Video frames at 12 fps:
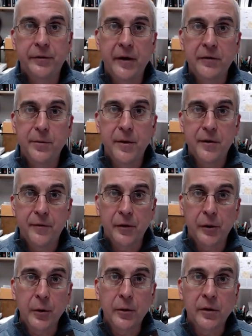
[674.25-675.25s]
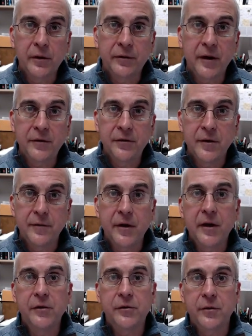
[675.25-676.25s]
assessment of the localization
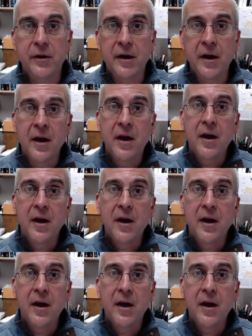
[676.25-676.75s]
of injury